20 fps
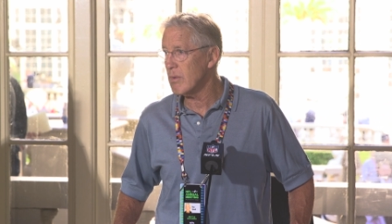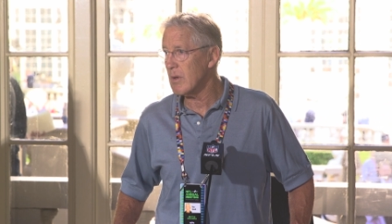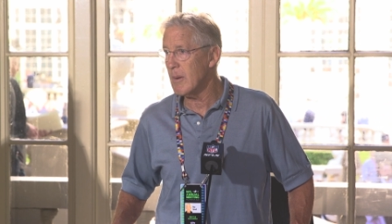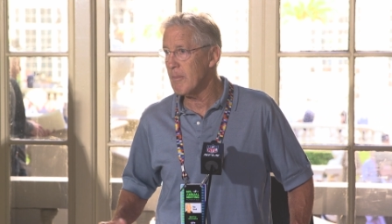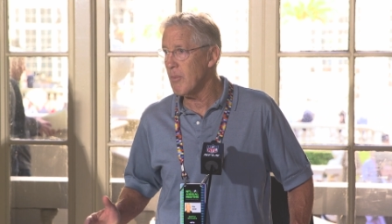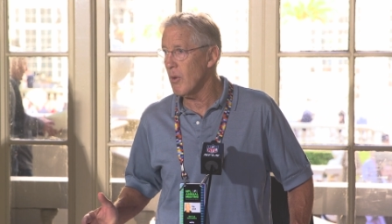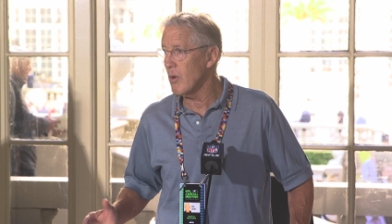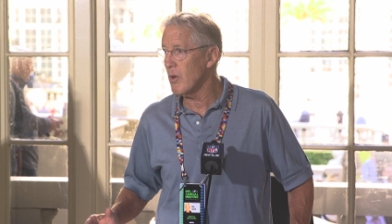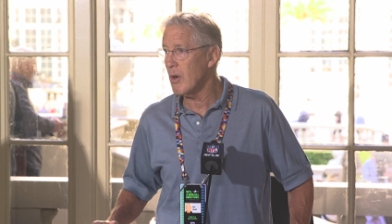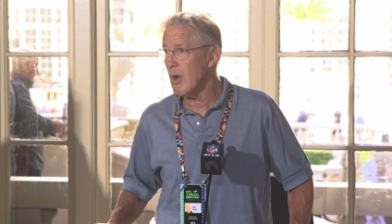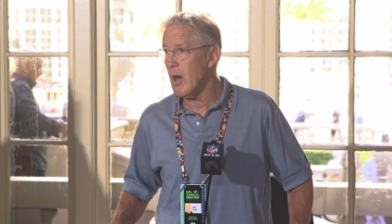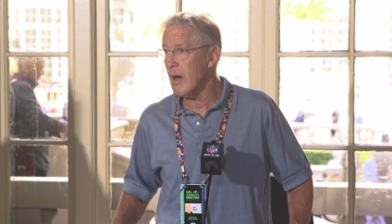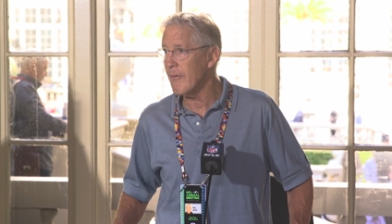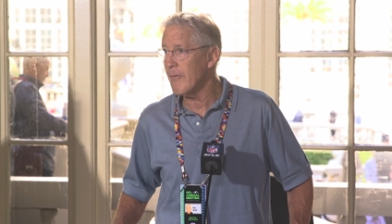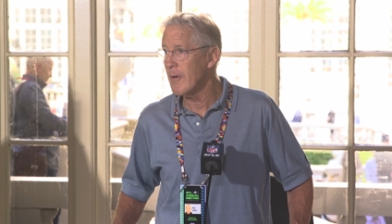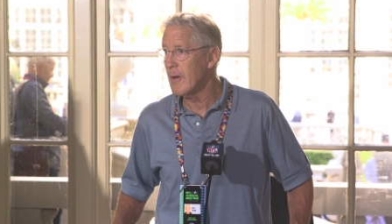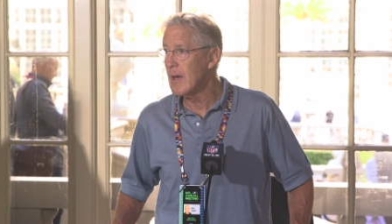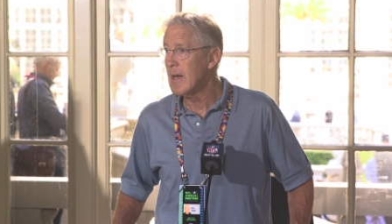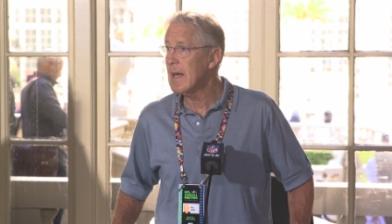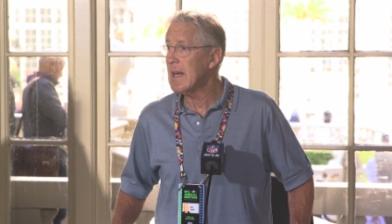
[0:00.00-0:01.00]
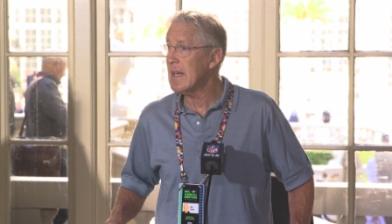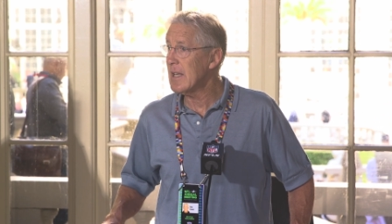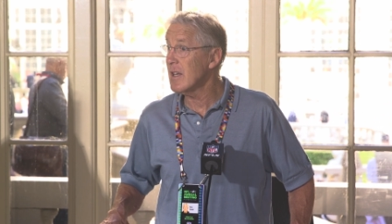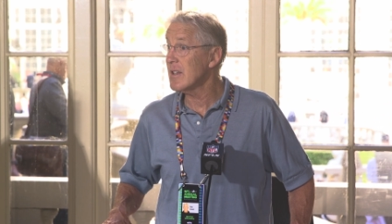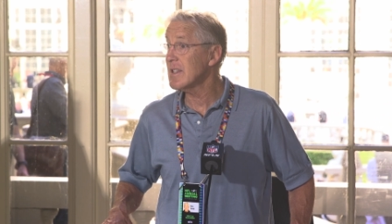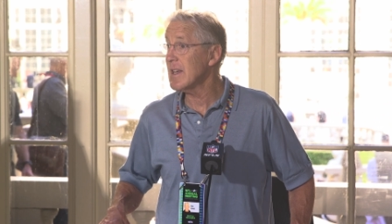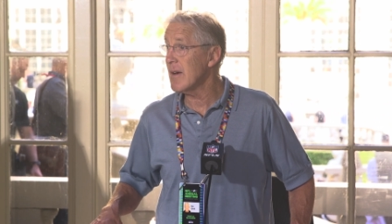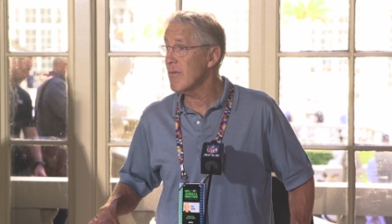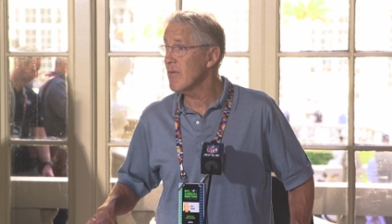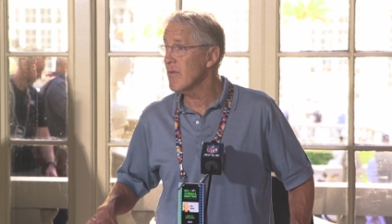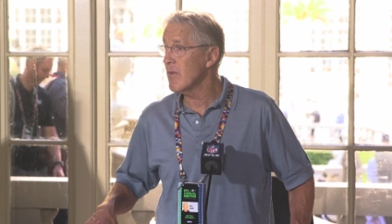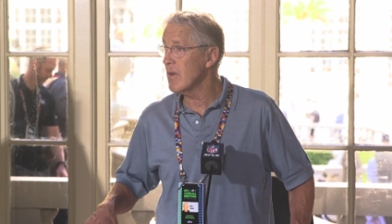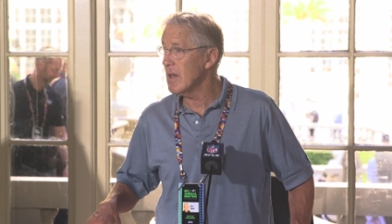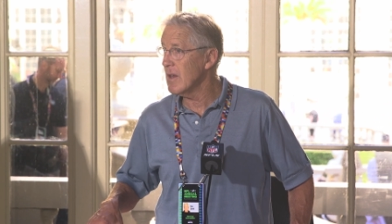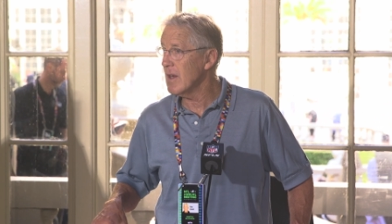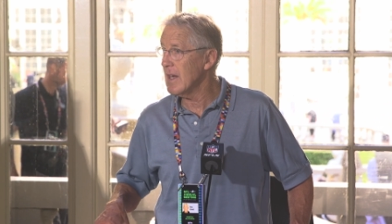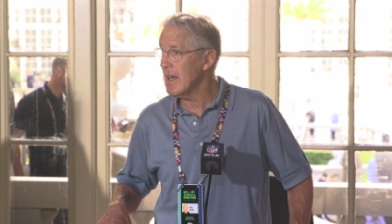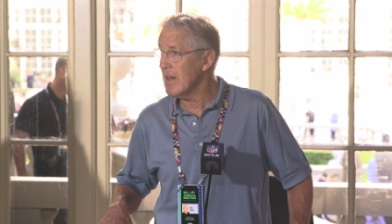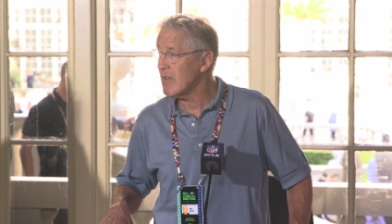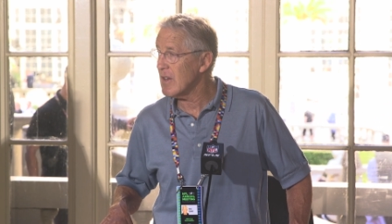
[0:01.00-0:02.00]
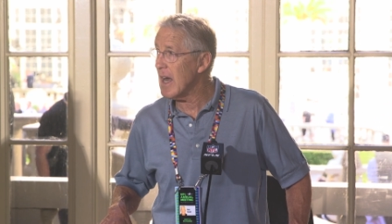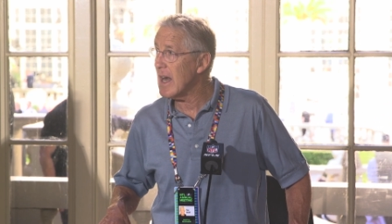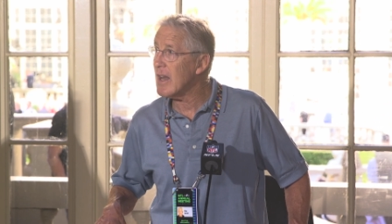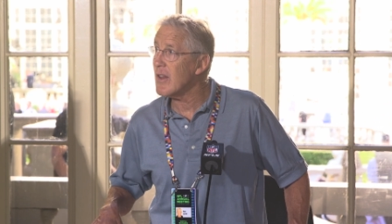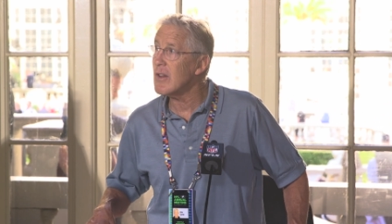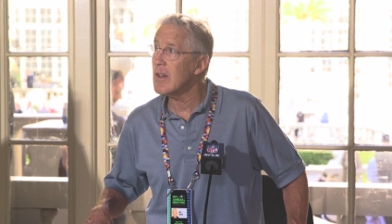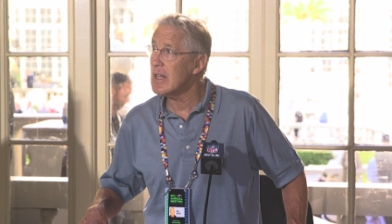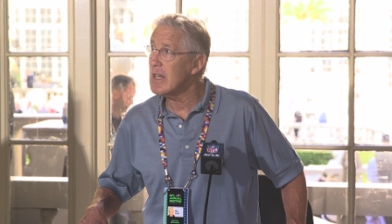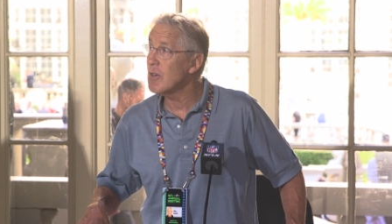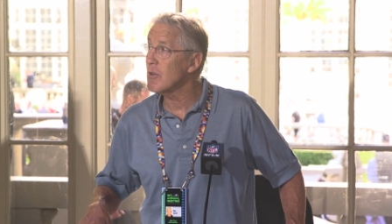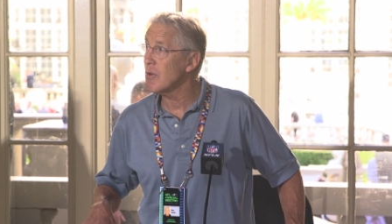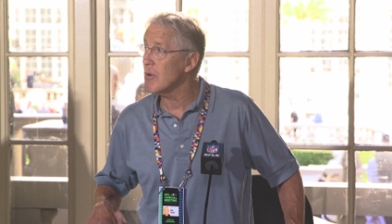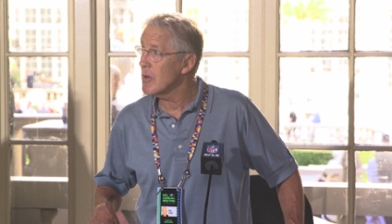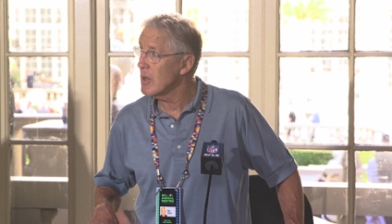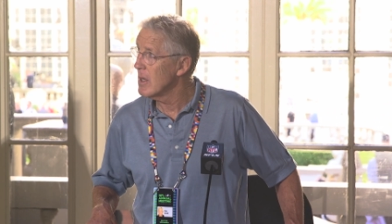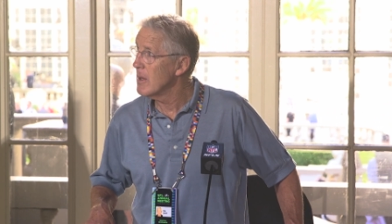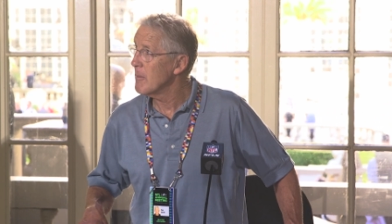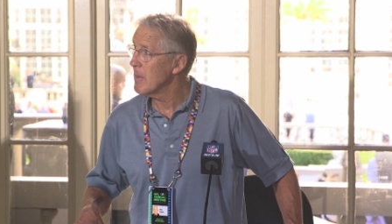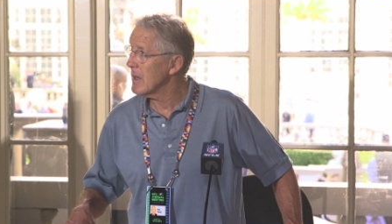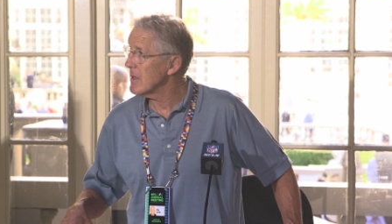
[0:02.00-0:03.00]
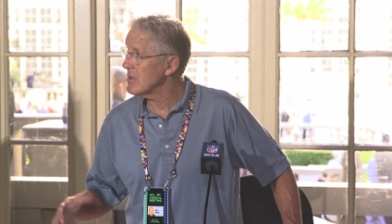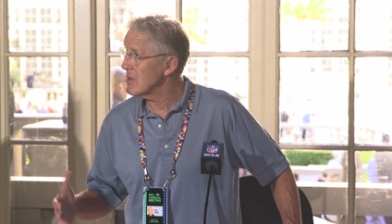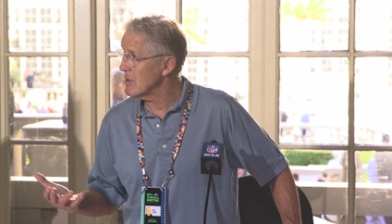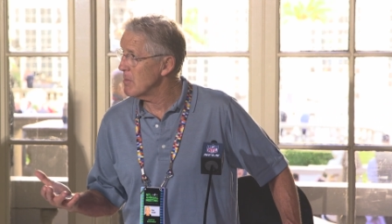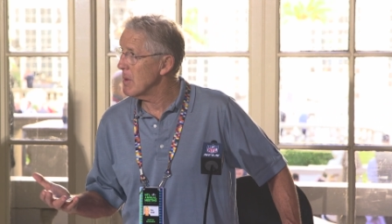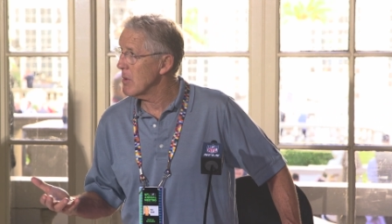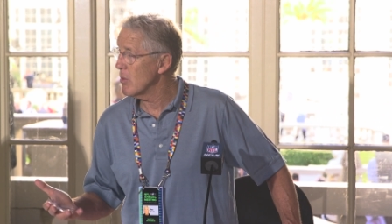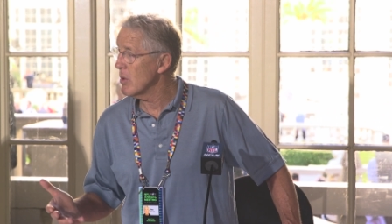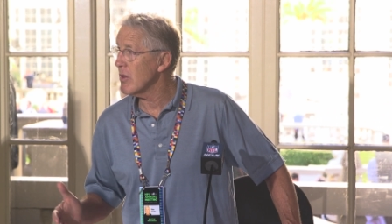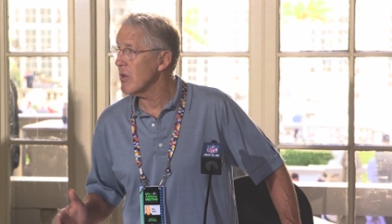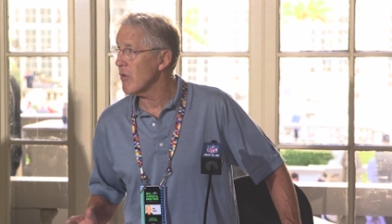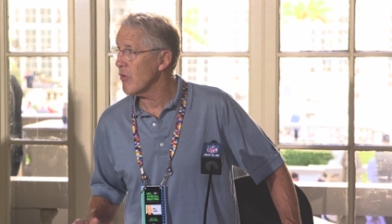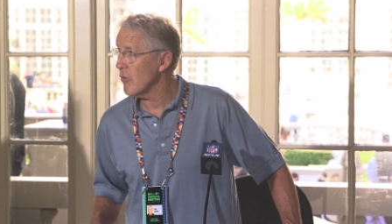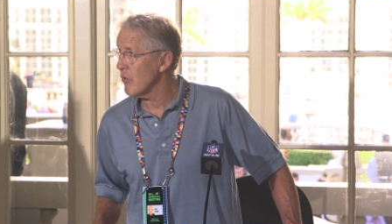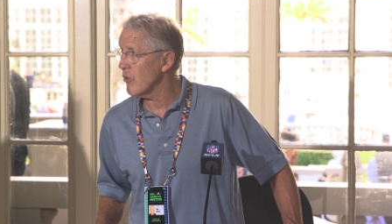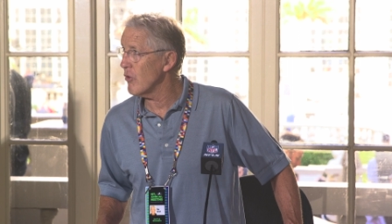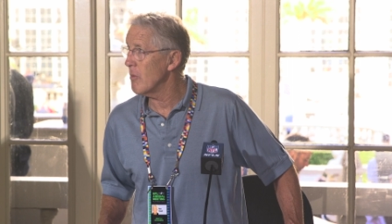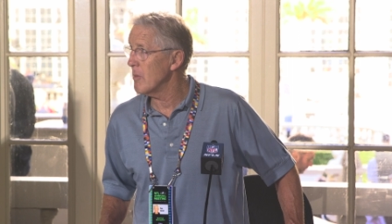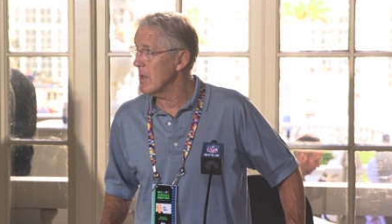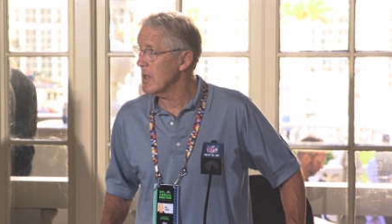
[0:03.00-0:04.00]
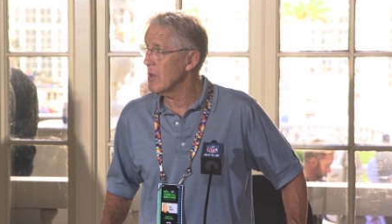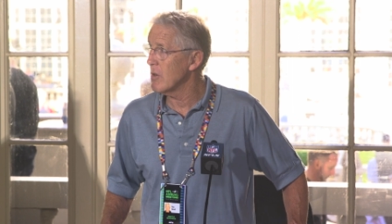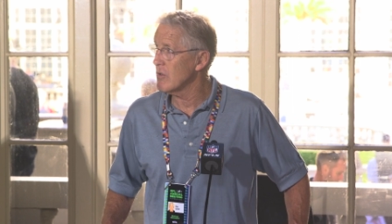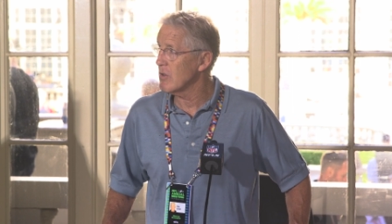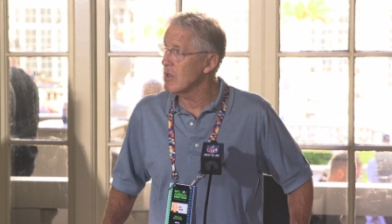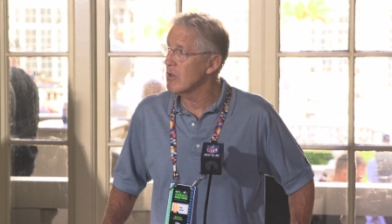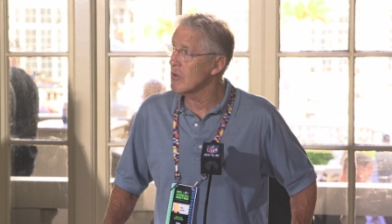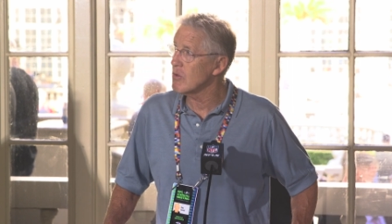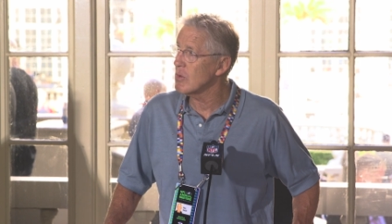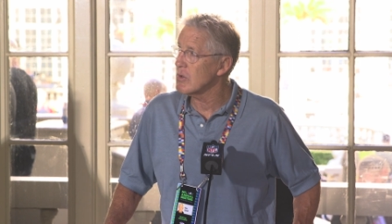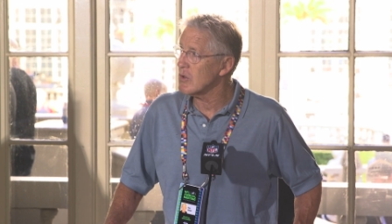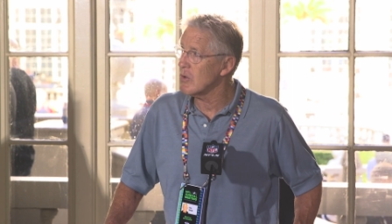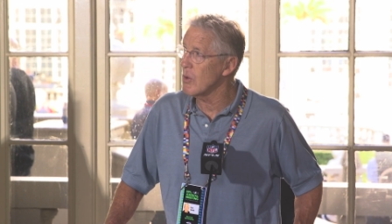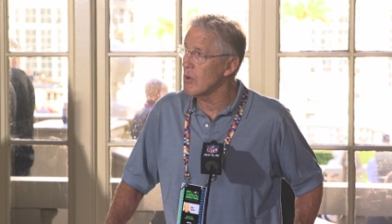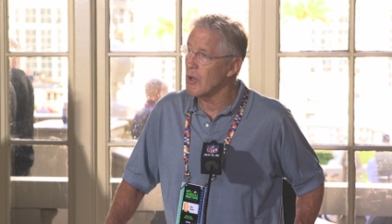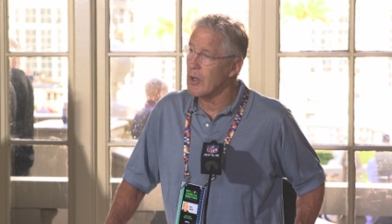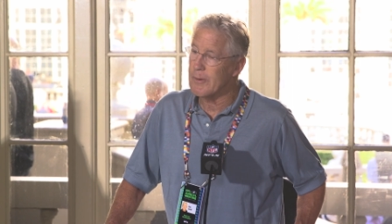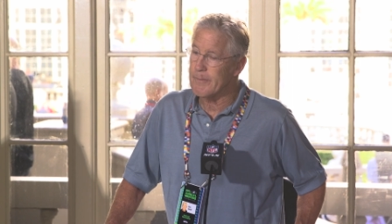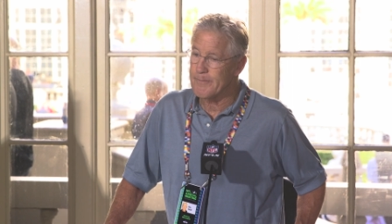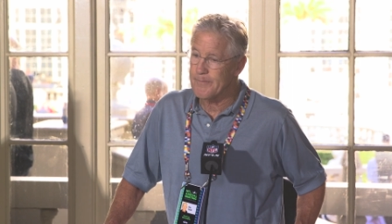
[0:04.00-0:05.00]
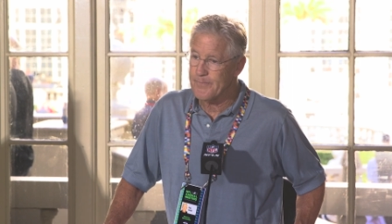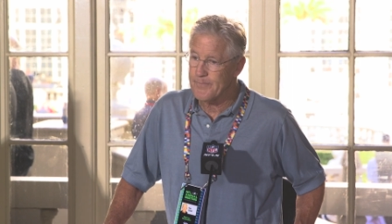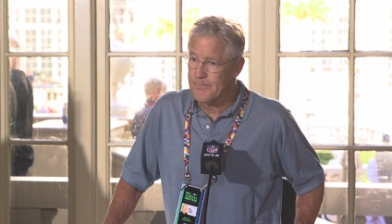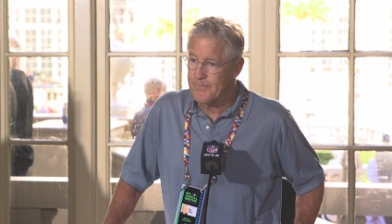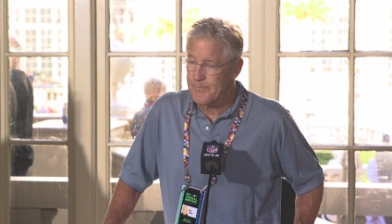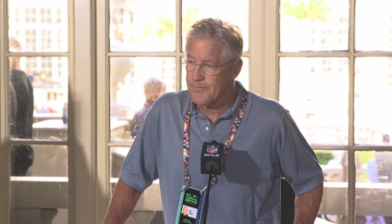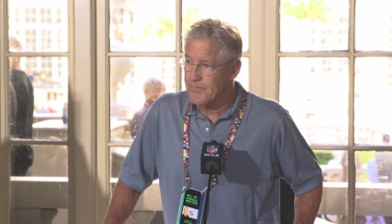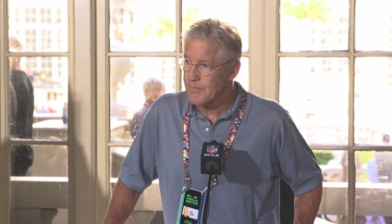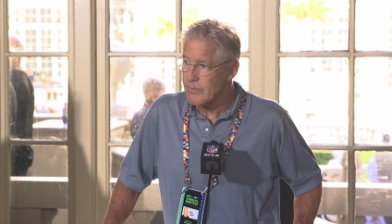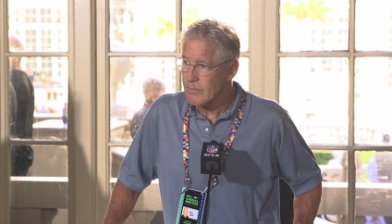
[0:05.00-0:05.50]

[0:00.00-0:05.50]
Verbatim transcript: can pull it off he does have, he, he's kind of the leader because he's been with us for so many years. He knows what's going on.